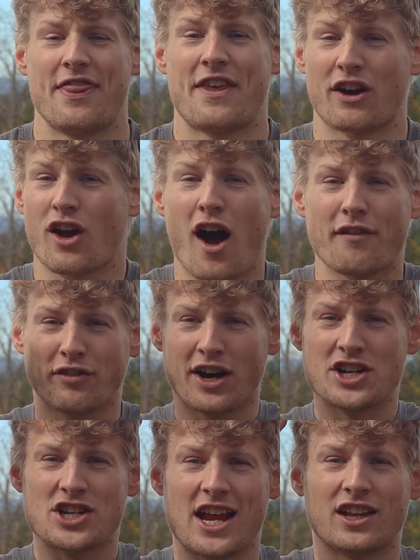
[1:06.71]
Their
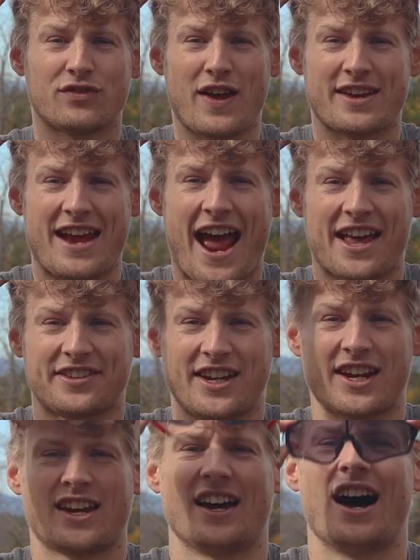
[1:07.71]
coverage is
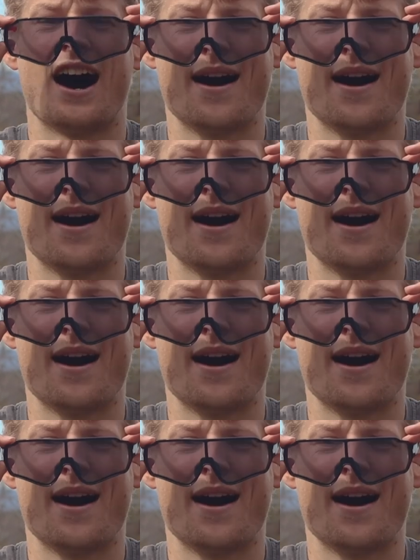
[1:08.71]
fantastic.